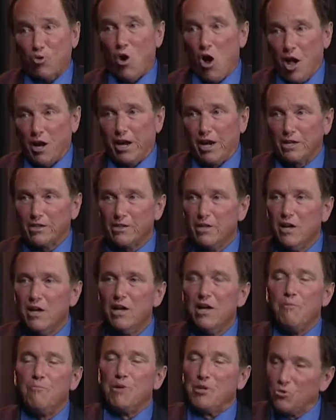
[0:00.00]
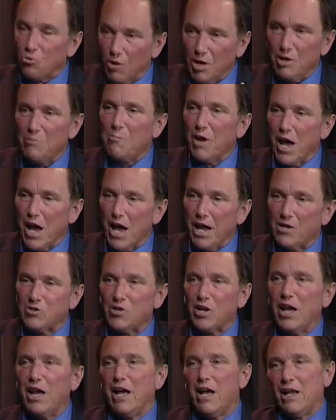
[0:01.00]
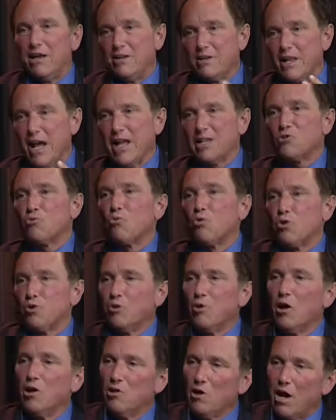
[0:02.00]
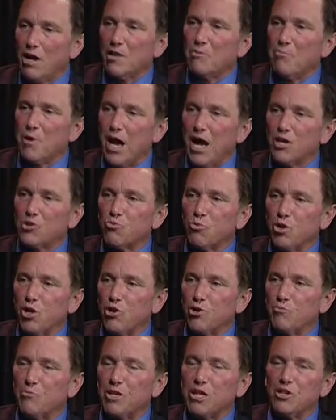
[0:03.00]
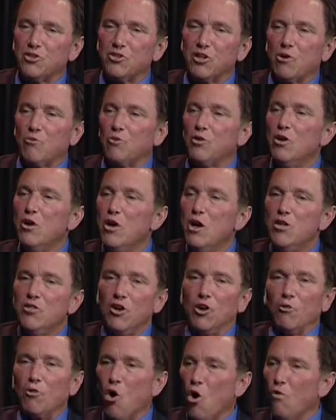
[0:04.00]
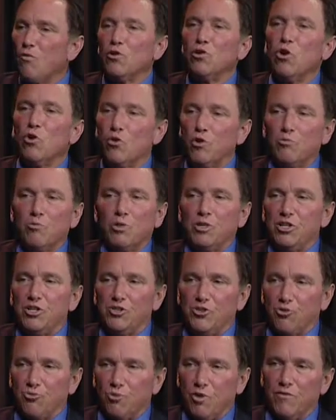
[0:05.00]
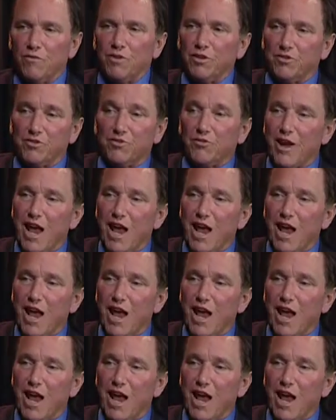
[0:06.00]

product right. between banks. And that's where the, a lot of the banks went under because they were they were overloaded with these derivatives that